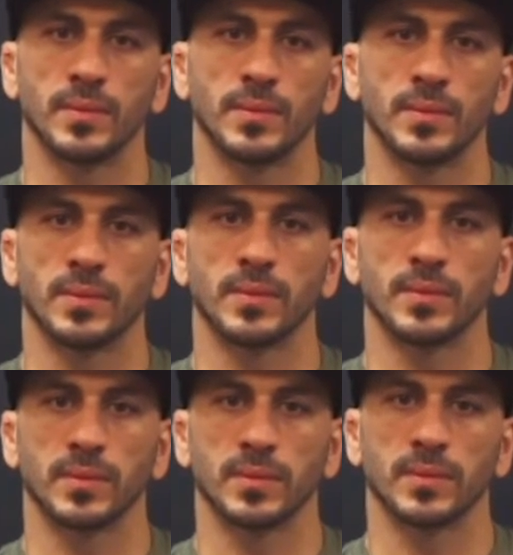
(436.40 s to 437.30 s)

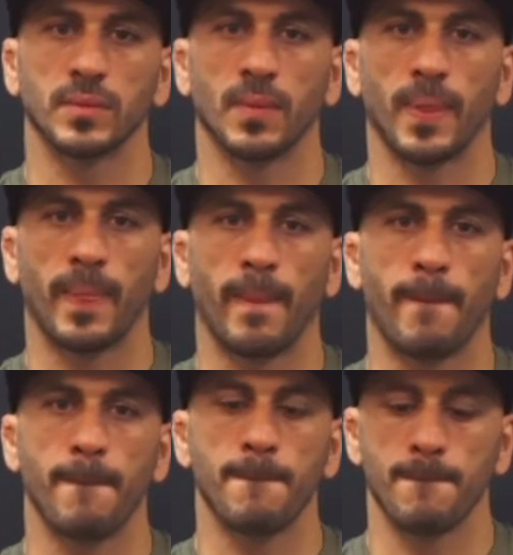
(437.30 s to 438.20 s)

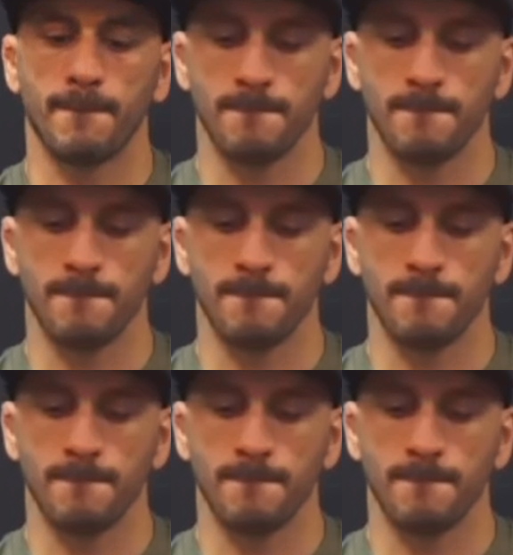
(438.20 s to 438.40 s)
Nobody speaks.